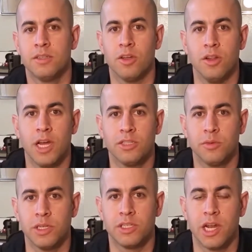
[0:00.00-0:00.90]
So
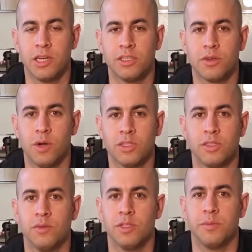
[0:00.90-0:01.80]
last week Shani's
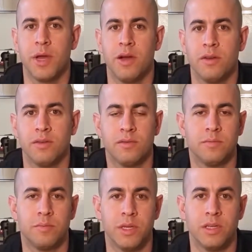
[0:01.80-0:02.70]
question was about
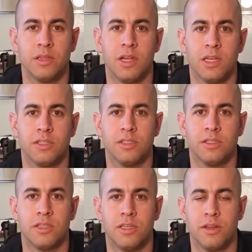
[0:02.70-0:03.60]
being
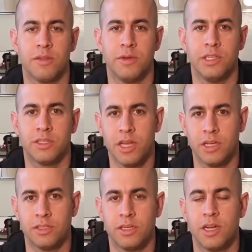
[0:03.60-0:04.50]
licensed in 3
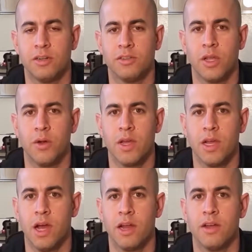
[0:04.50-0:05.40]
states,
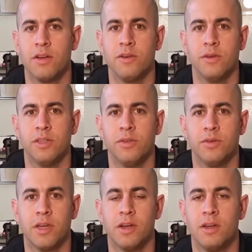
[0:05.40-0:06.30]
Arizona, Idaho, and
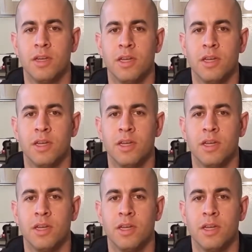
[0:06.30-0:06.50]
Utah.